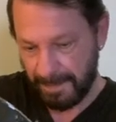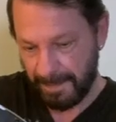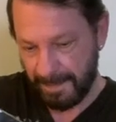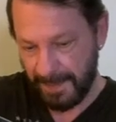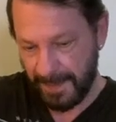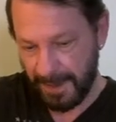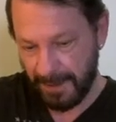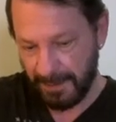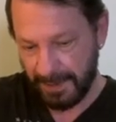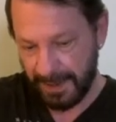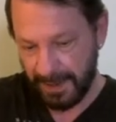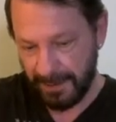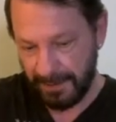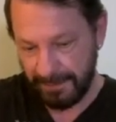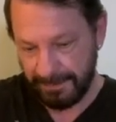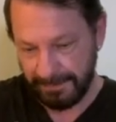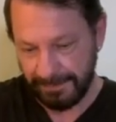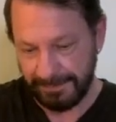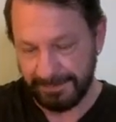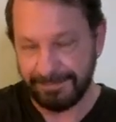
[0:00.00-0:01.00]
There we
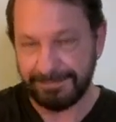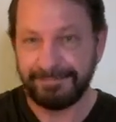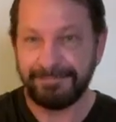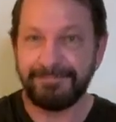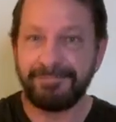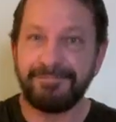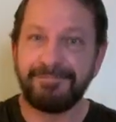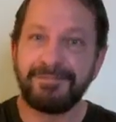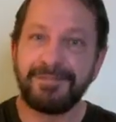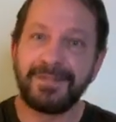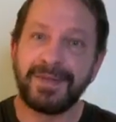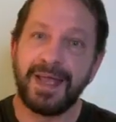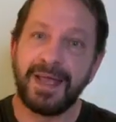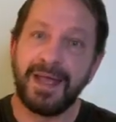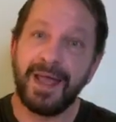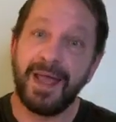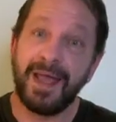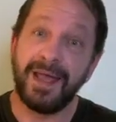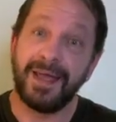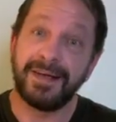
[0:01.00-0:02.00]
go.
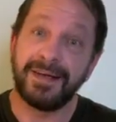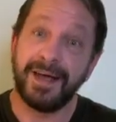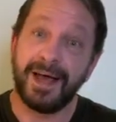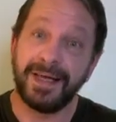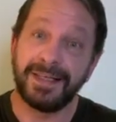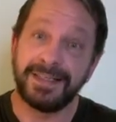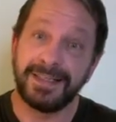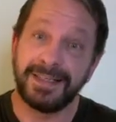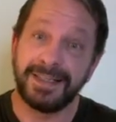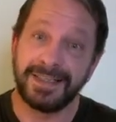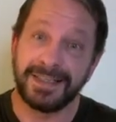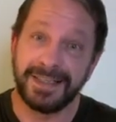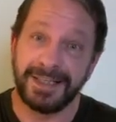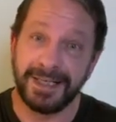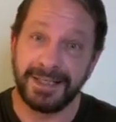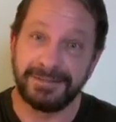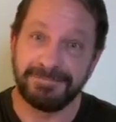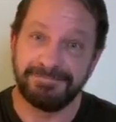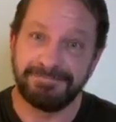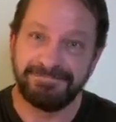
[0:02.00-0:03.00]
And I did it
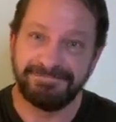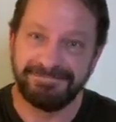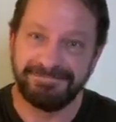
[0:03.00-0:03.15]
again.